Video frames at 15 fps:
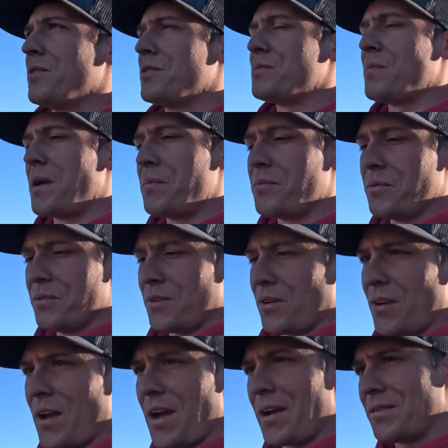there's people in
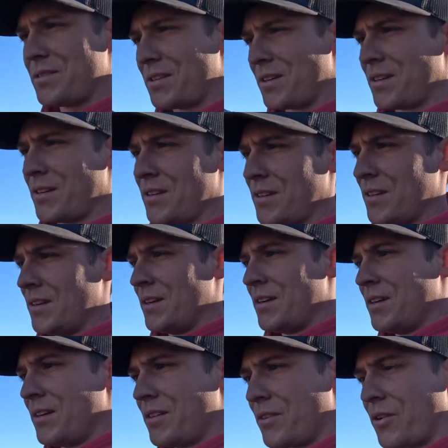our lives that
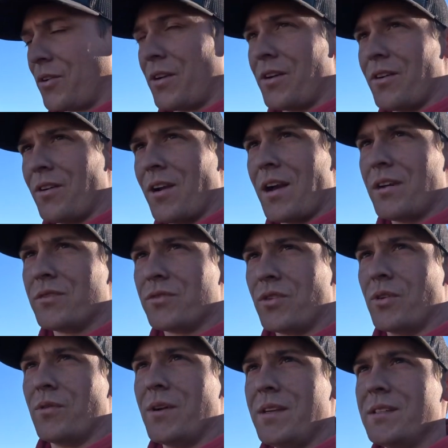they're in our lives
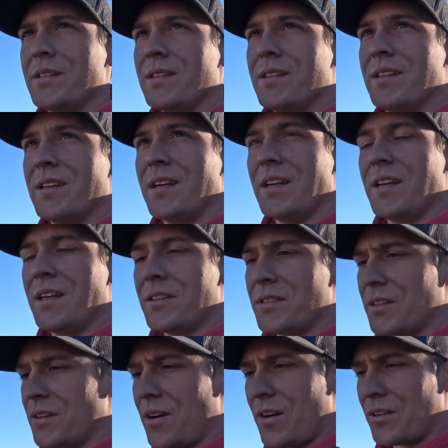for a reason. And
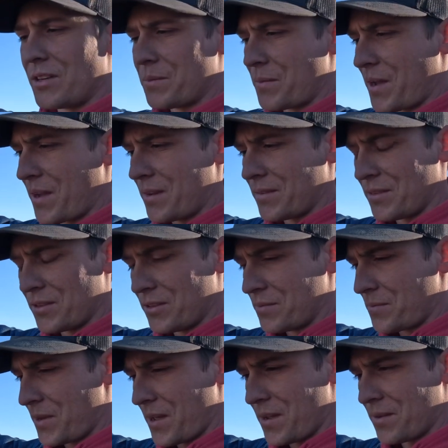he's a godly man,
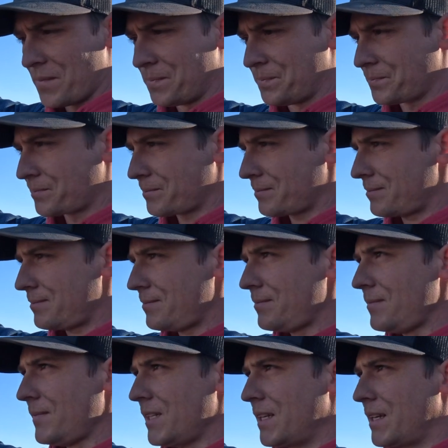good man,
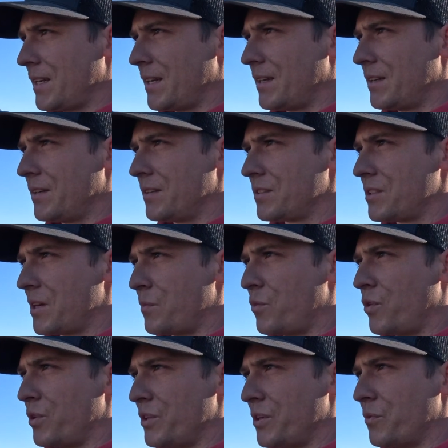and
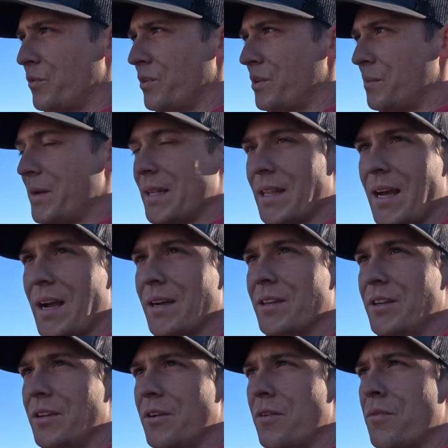someone you want to be like,
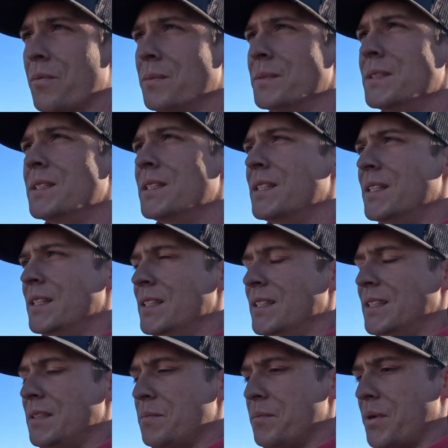you know.
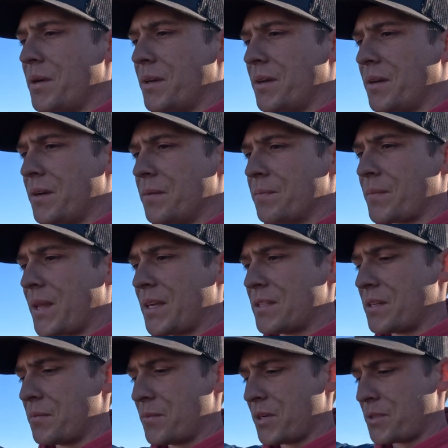But
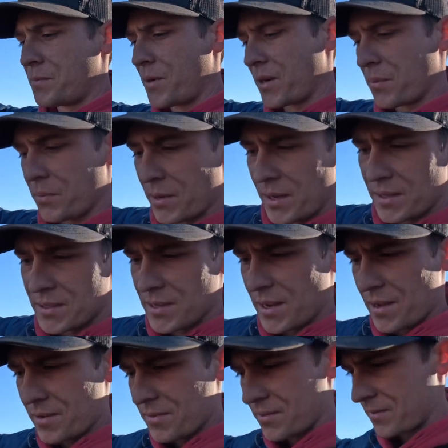he's in a much better place
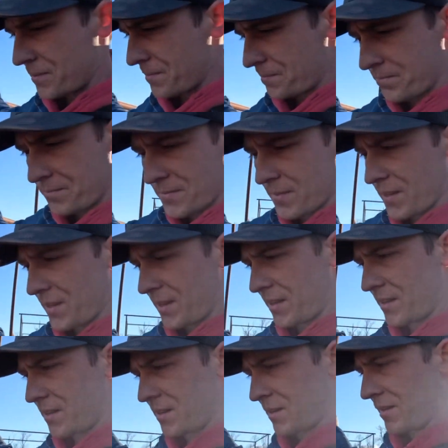now,
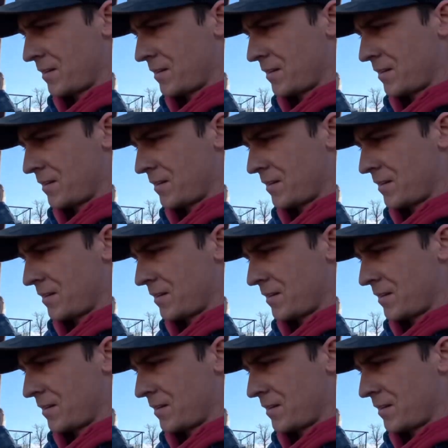and